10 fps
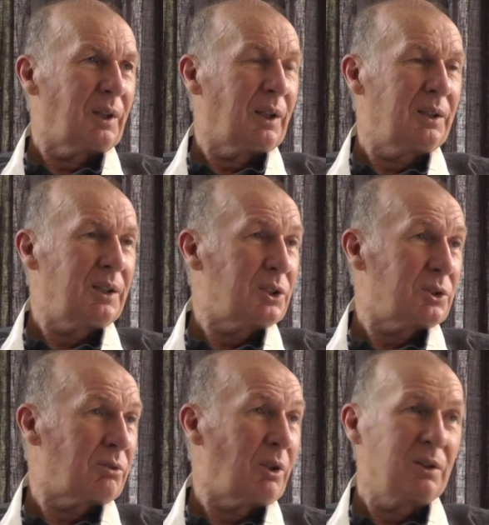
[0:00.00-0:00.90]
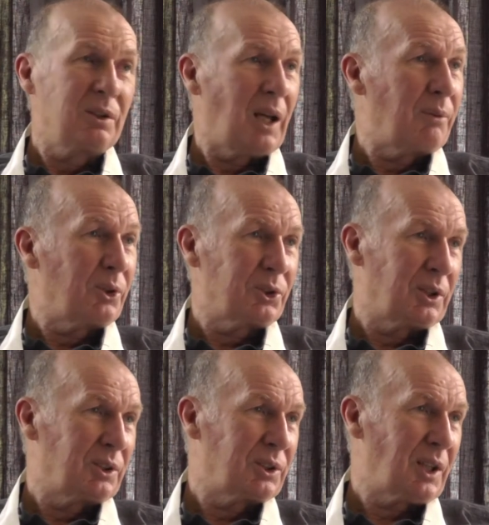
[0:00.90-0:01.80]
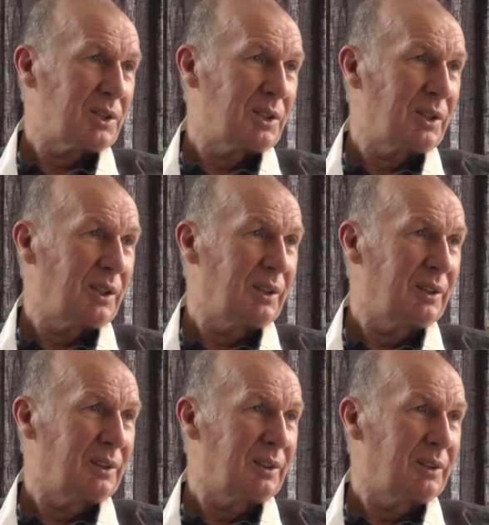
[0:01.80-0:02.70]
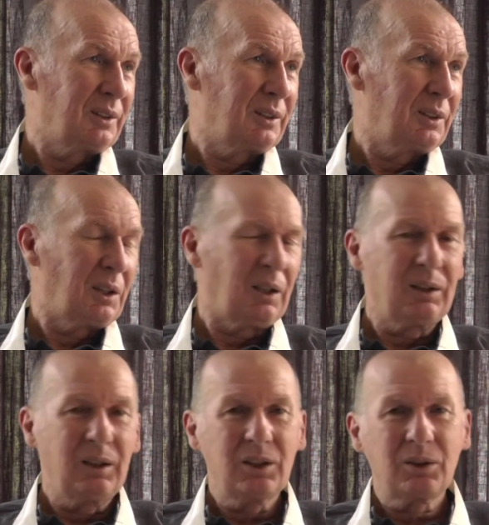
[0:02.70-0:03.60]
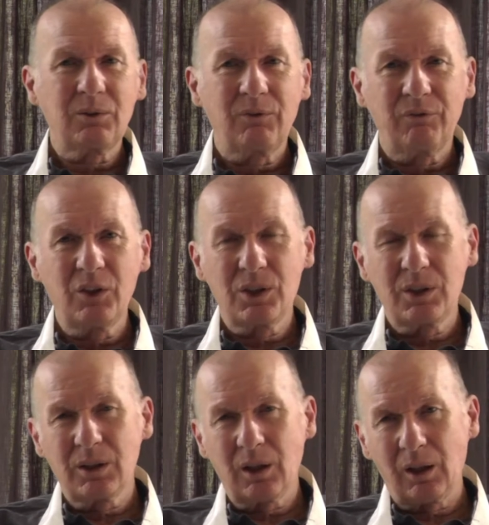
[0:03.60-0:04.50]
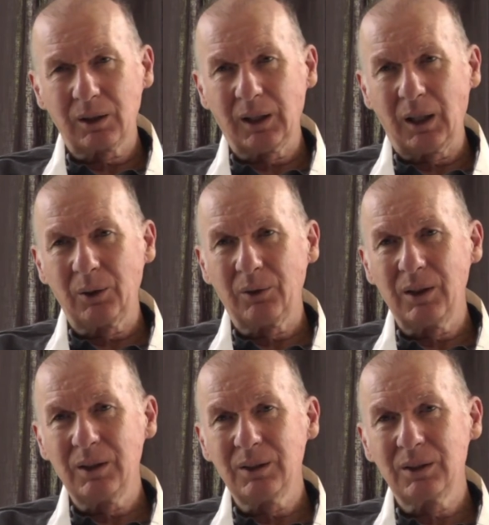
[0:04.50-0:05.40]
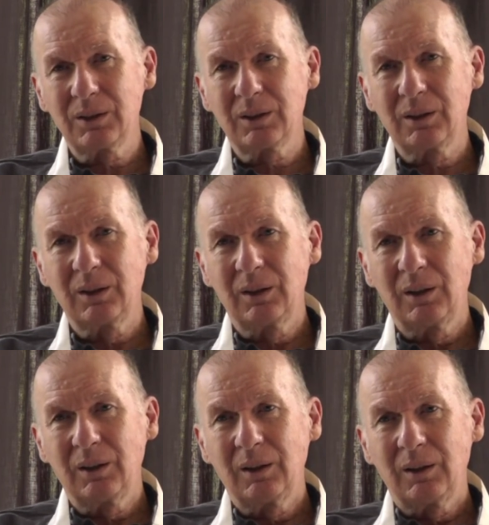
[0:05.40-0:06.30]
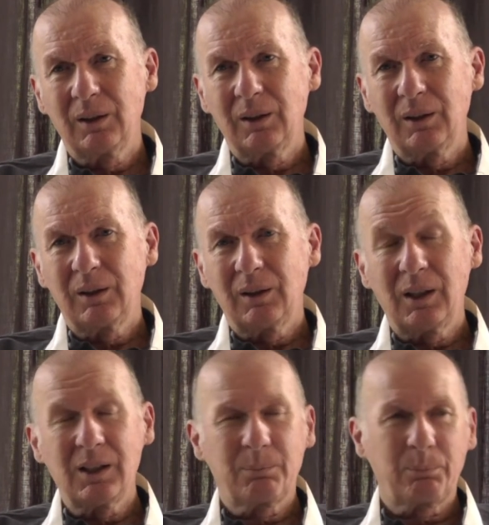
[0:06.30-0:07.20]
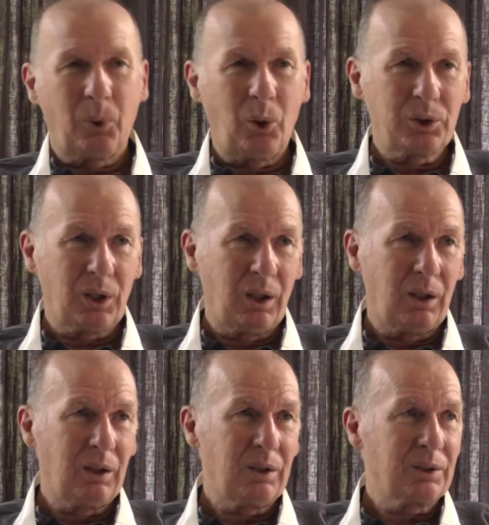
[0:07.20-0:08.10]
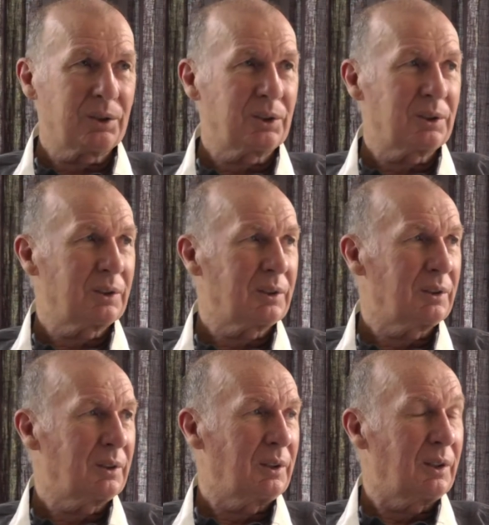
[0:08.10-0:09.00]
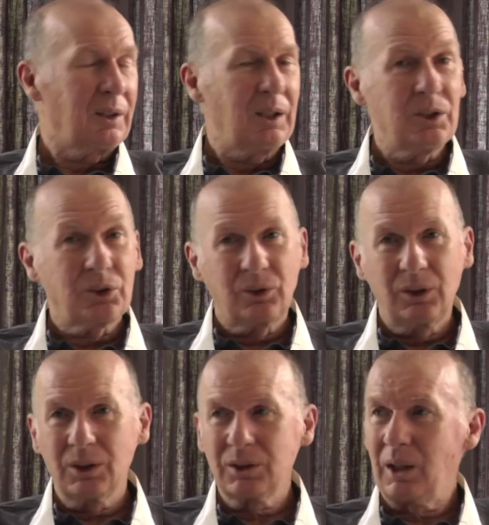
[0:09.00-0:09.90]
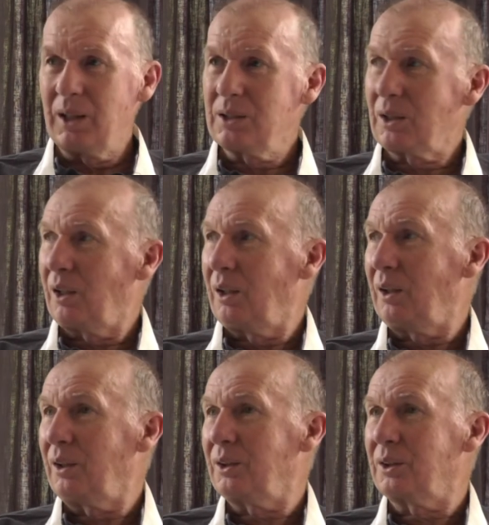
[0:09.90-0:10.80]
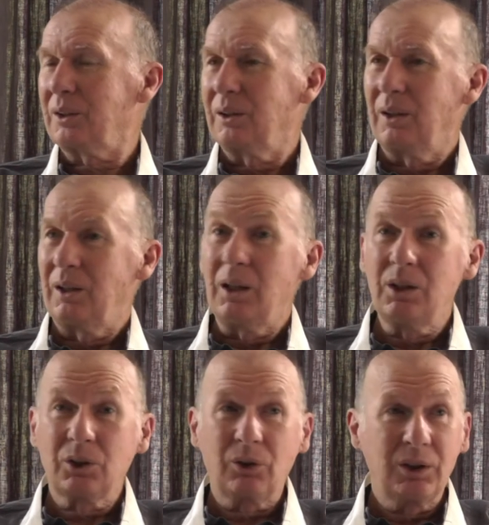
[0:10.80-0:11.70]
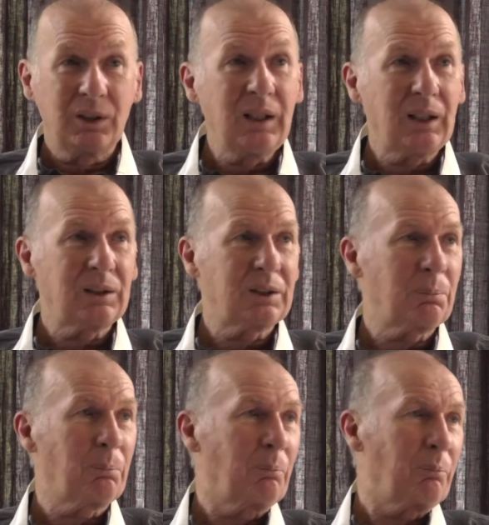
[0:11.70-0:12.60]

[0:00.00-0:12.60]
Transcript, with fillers: And he's written ever since, hasn't he? And he's visited art galleries, he's bought art, he's criticised art, he's critiqued